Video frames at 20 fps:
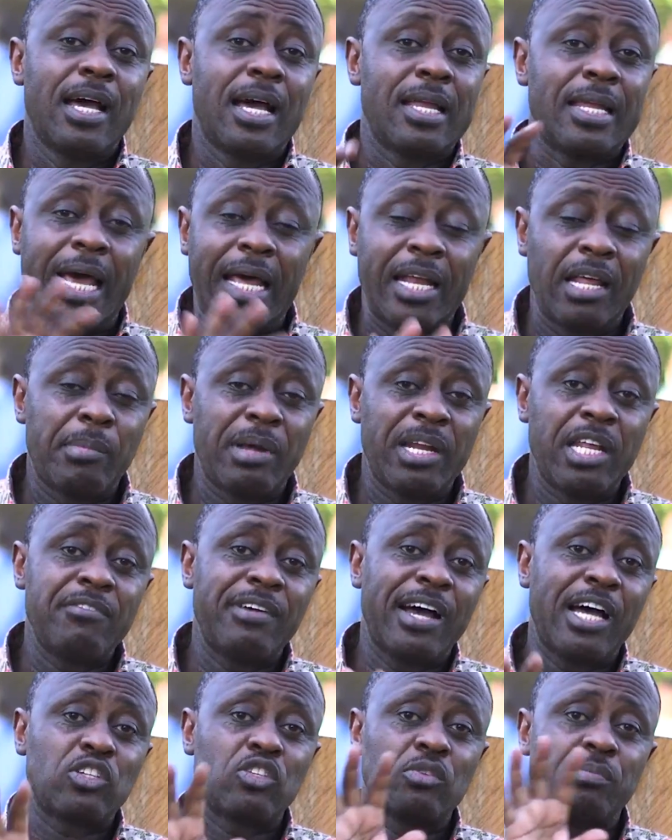And Adam and
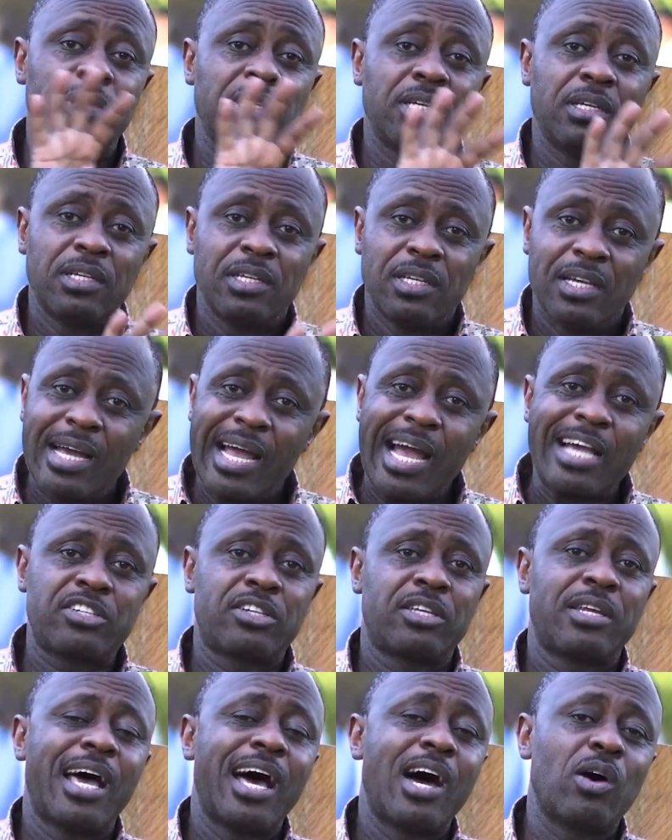Eve had to be
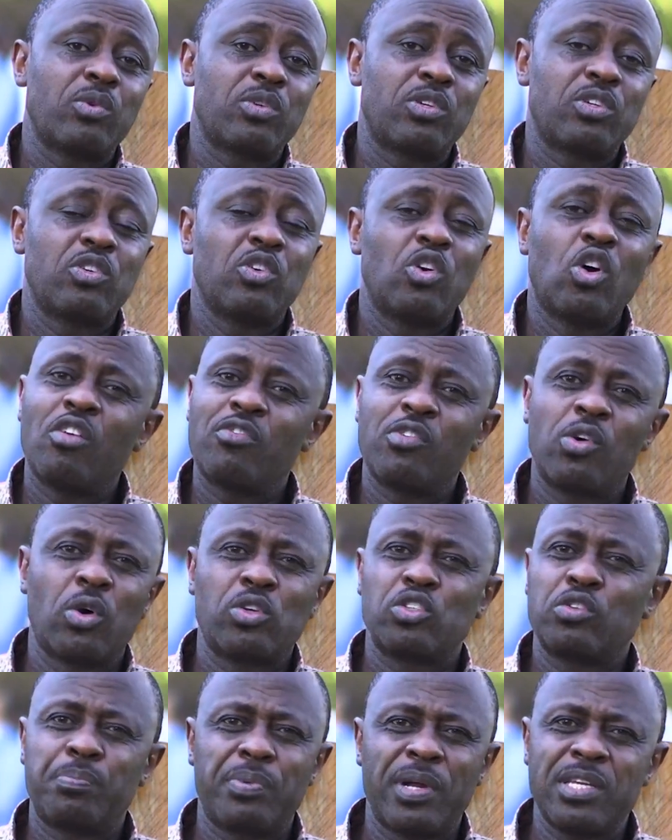ushered out of
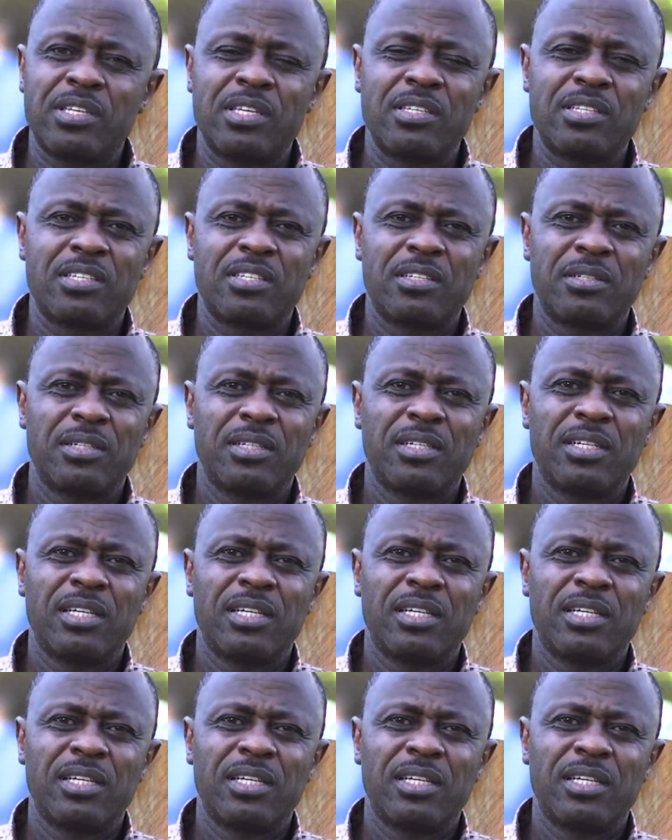God's presence.